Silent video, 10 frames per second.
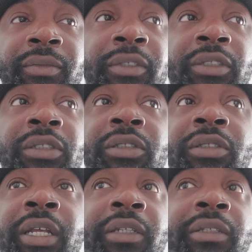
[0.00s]
Because
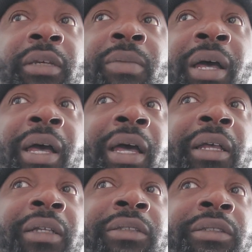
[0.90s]
she's like, in my
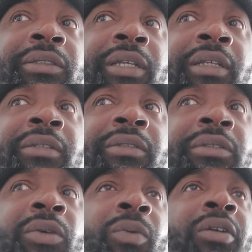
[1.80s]
eyes, she's like
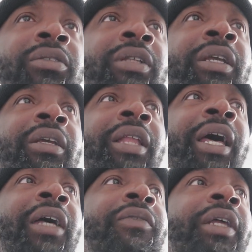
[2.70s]
the worst thing
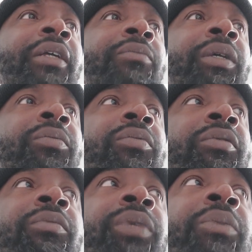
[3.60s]
alive. Like people,
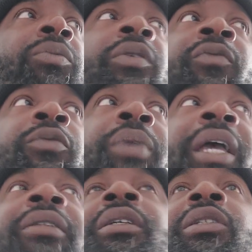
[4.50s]
if you
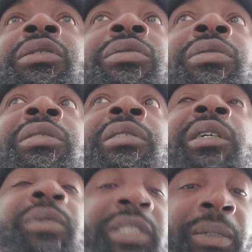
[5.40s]
pay attention, you can
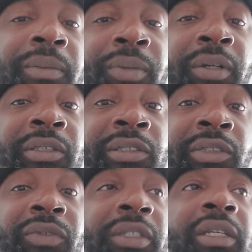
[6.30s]
see what type of person
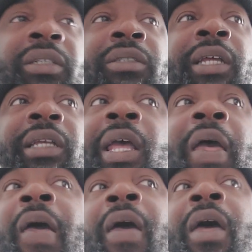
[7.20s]
she really is. Like,
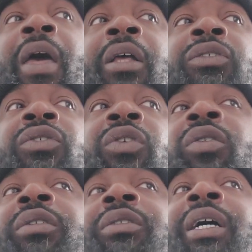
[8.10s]
so the
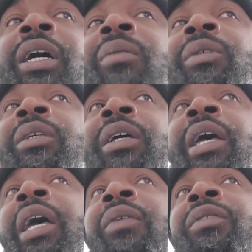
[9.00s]
only time he can
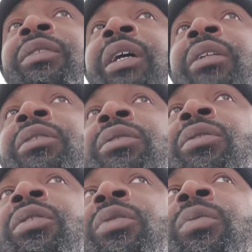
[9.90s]
have his child is
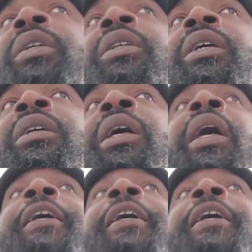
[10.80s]
during the weekend.